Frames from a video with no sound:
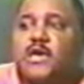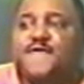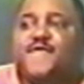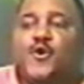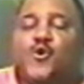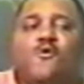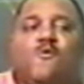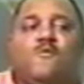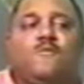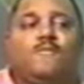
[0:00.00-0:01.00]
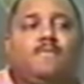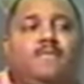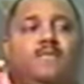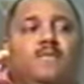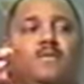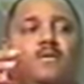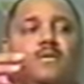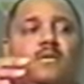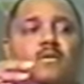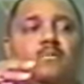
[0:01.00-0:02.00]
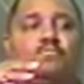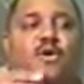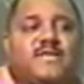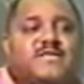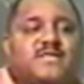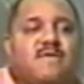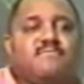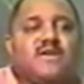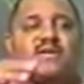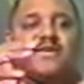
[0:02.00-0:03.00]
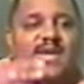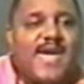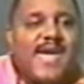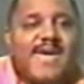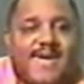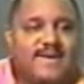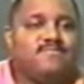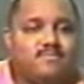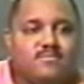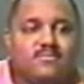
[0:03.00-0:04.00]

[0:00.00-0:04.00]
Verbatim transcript: If you put something in the head,